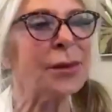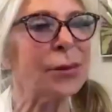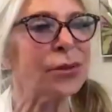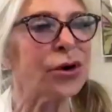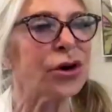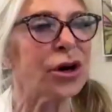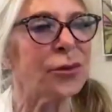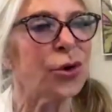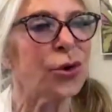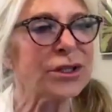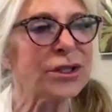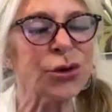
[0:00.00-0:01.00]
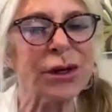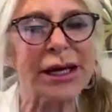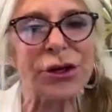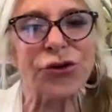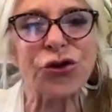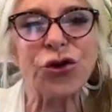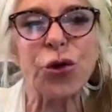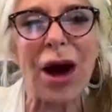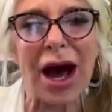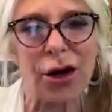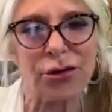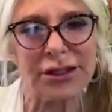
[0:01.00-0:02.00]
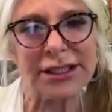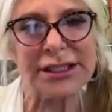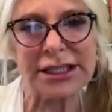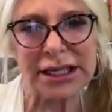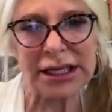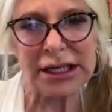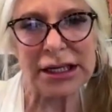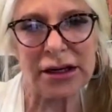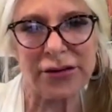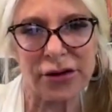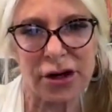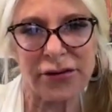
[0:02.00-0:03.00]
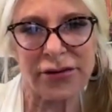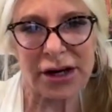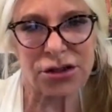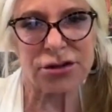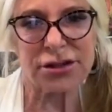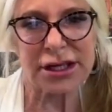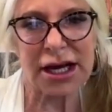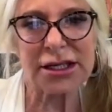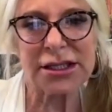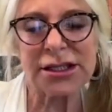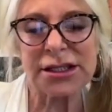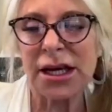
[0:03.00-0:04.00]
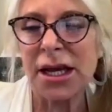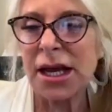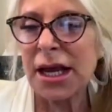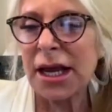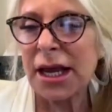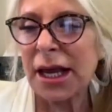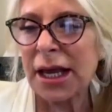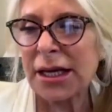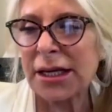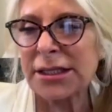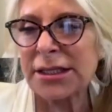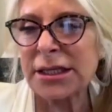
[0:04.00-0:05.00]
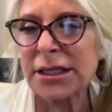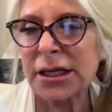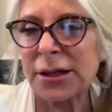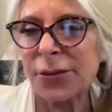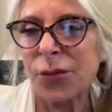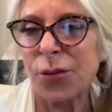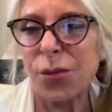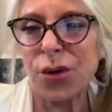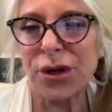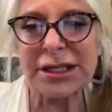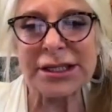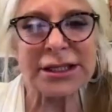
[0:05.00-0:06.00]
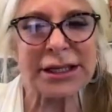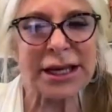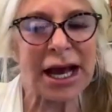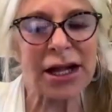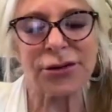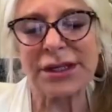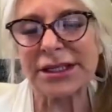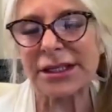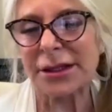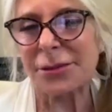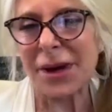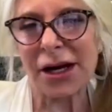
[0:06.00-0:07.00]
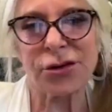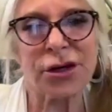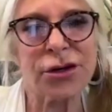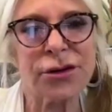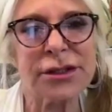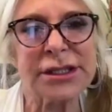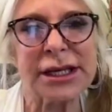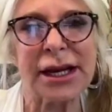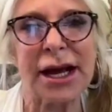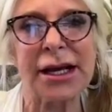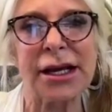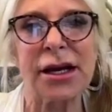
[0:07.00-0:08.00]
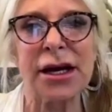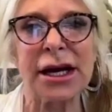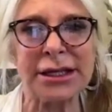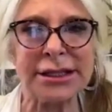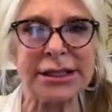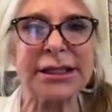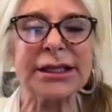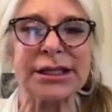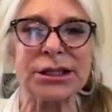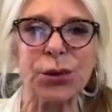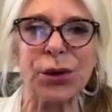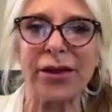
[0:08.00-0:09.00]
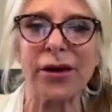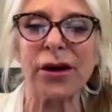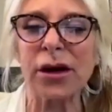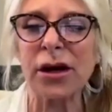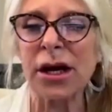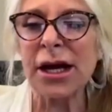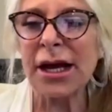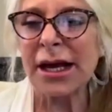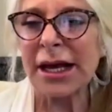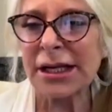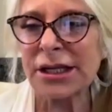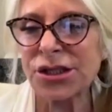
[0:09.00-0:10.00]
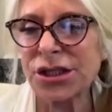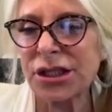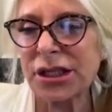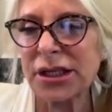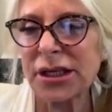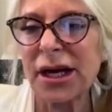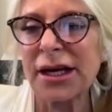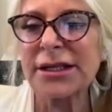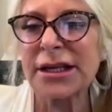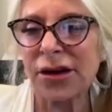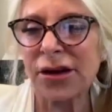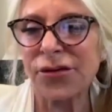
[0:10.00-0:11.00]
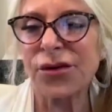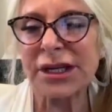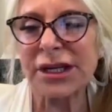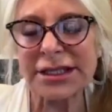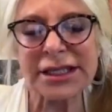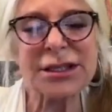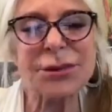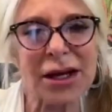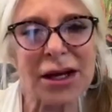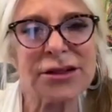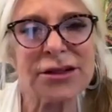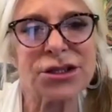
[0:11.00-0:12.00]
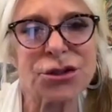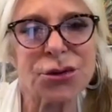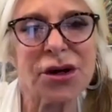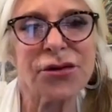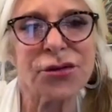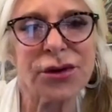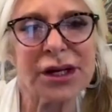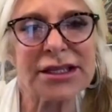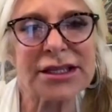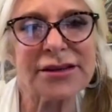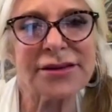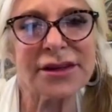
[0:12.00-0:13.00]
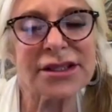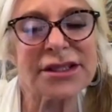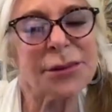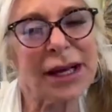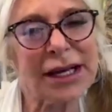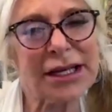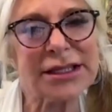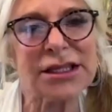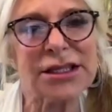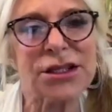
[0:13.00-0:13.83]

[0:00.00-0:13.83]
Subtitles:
in my program who was doing 2 hours a day of exercise, and points and calories and macros. And I did this with her, and she got down 46 pounds in 12 weeks and feels amazing.